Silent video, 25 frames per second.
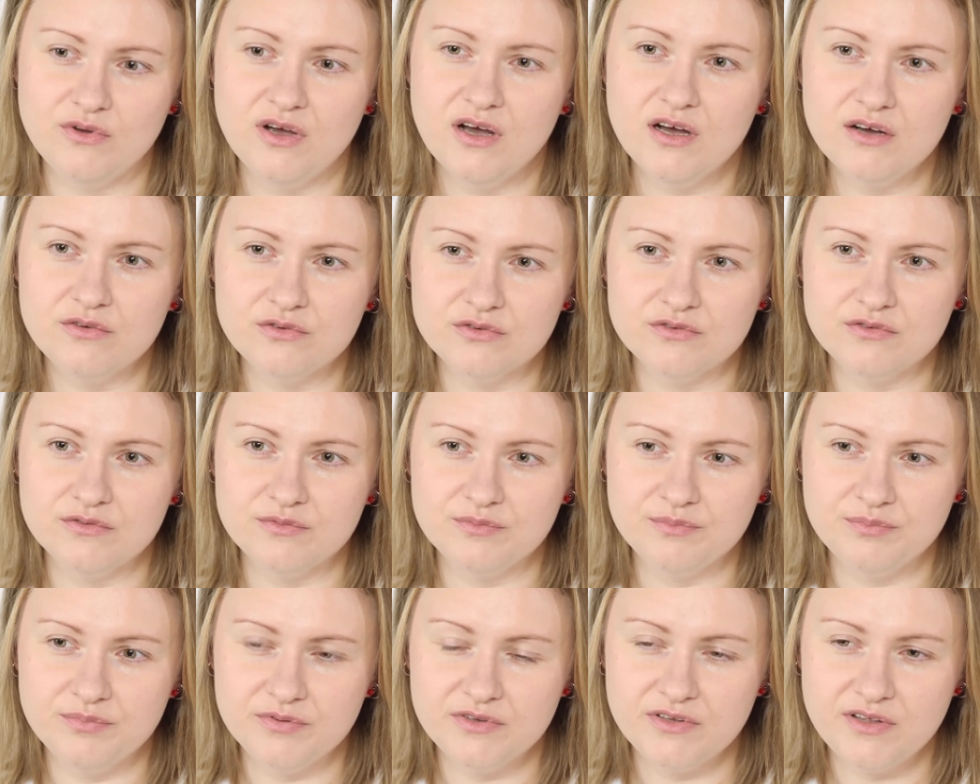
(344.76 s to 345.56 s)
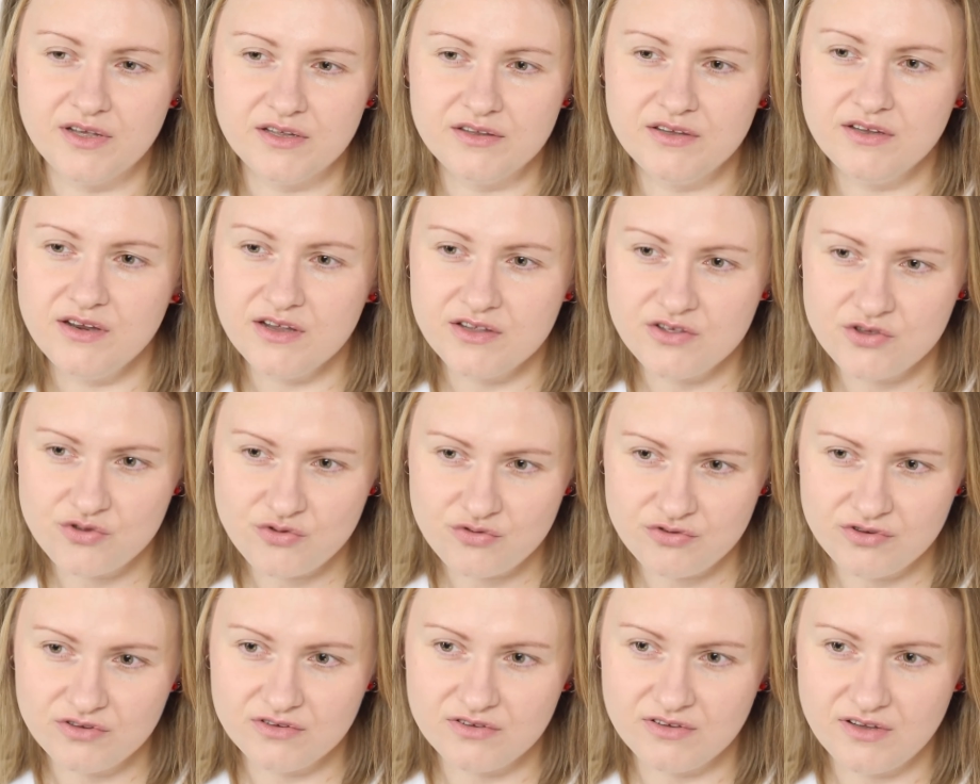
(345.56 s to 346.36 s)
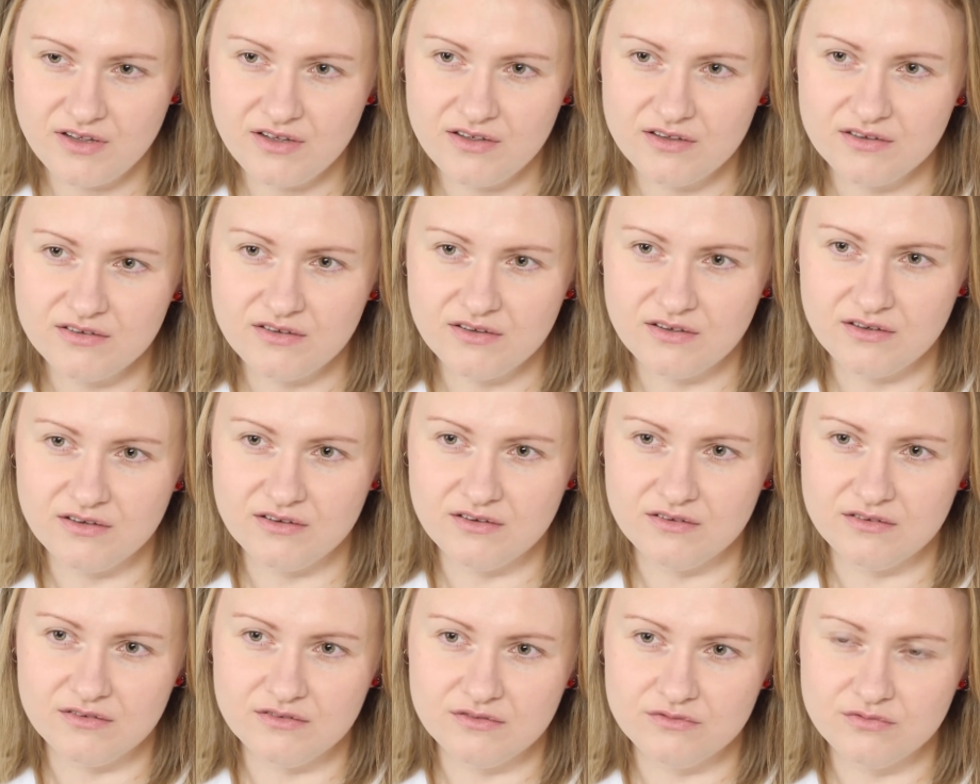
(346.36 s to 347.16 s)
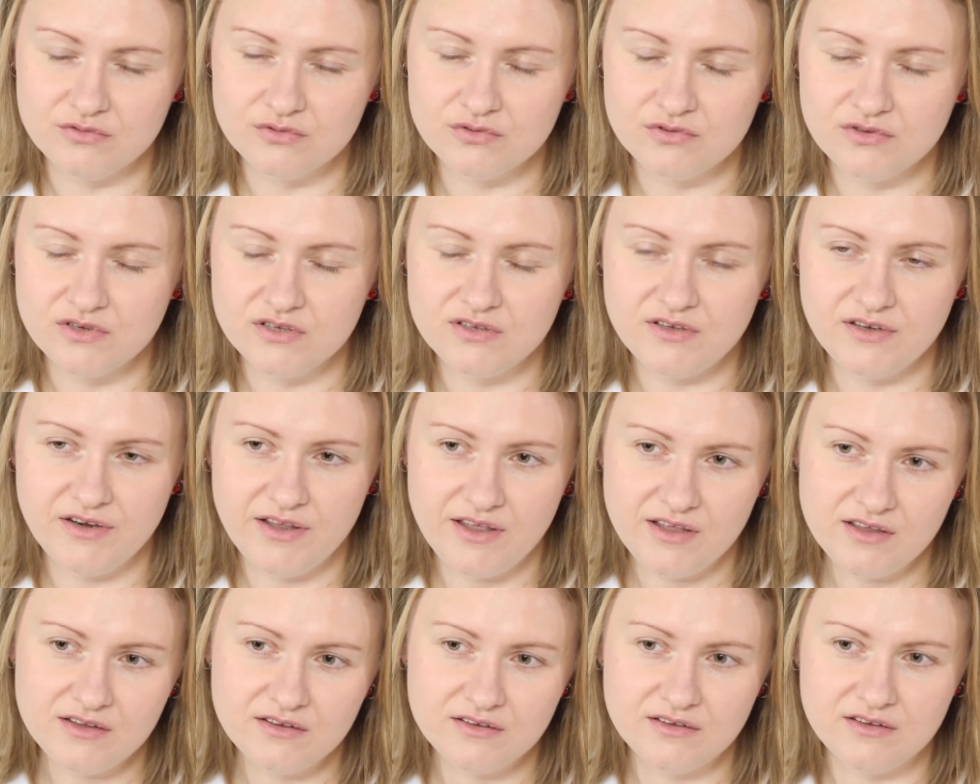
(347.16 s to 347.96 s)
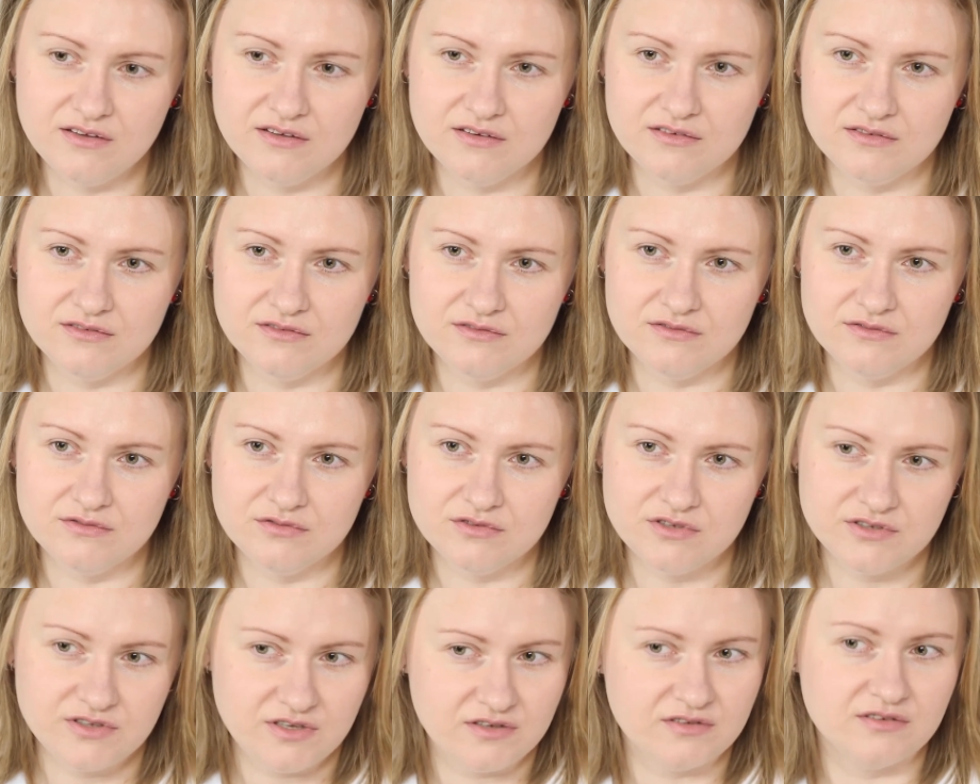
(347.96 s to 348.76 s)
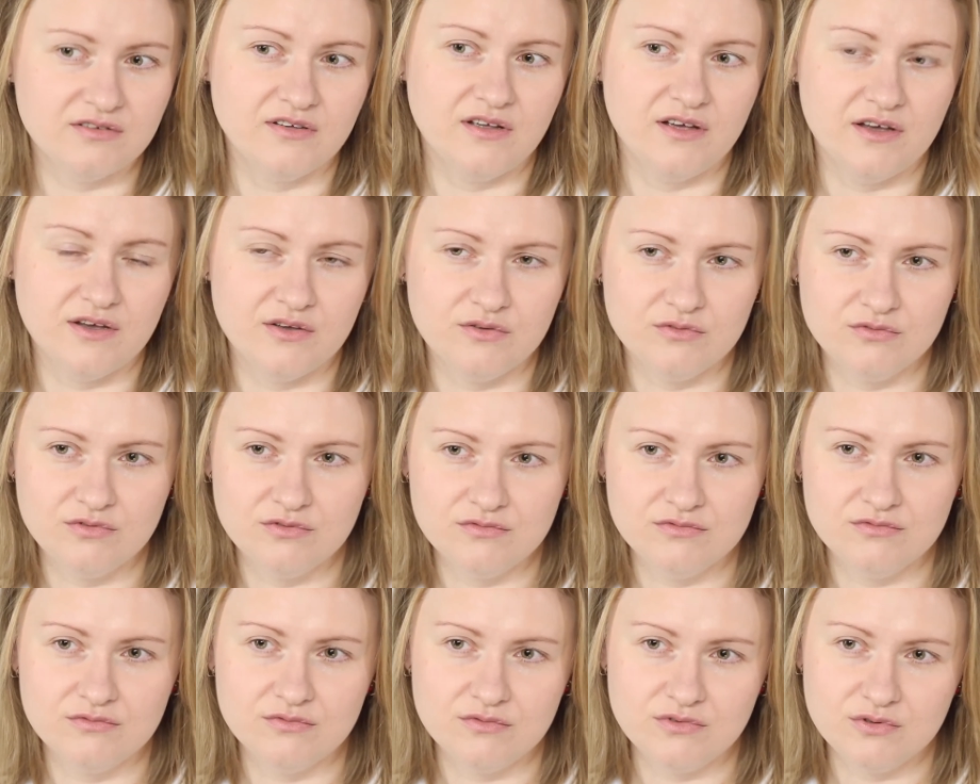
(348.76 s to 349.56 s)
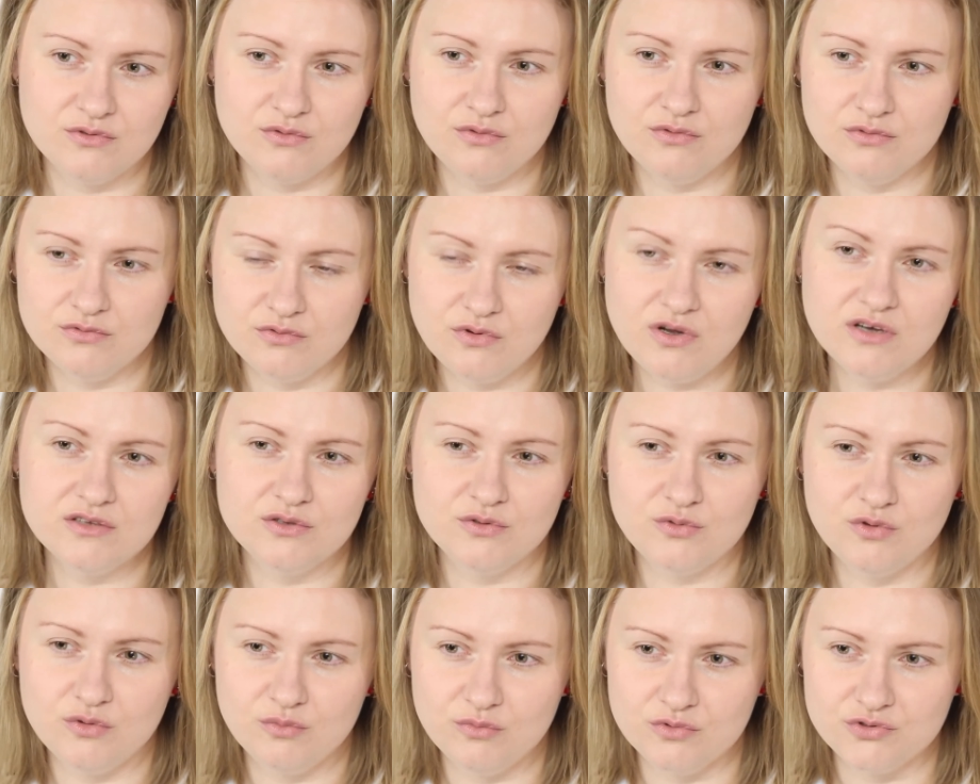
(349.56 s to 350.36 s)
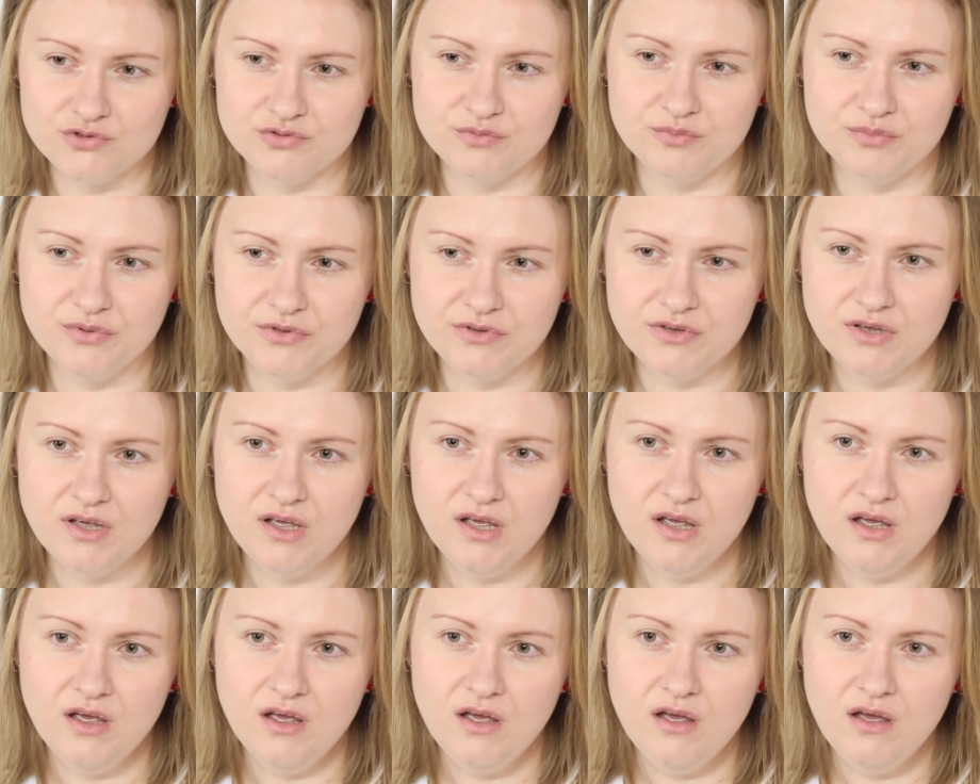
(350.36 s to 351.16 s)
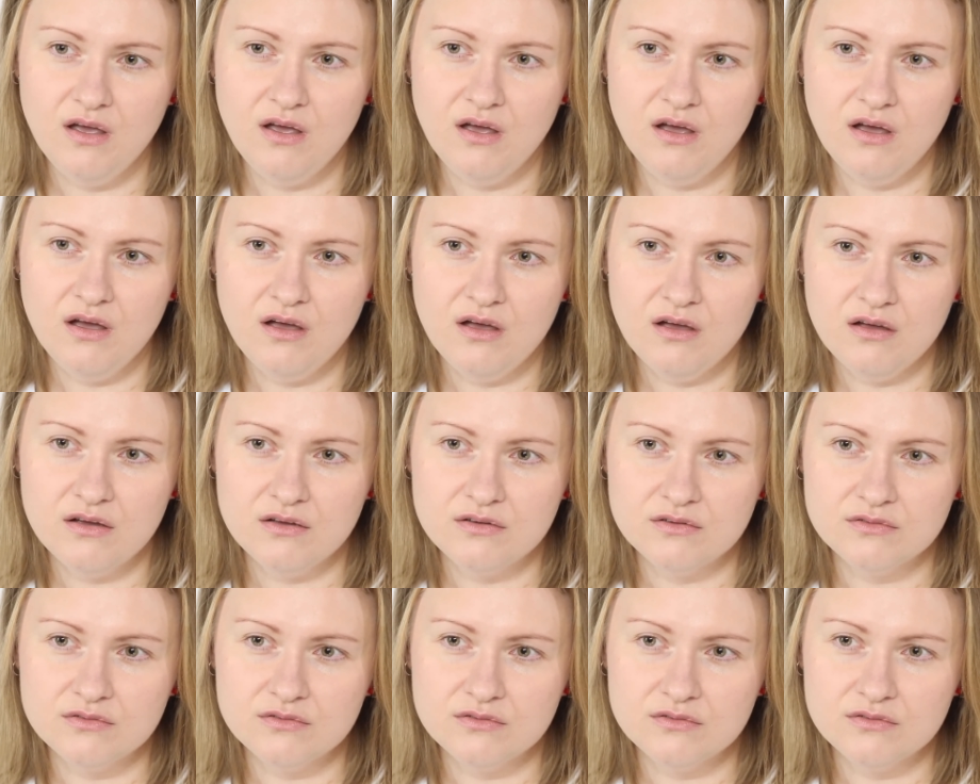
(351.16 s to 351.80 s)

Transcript: I couldn't understand why psychiatry doesn't know about it and this training does. How can it be possible at all?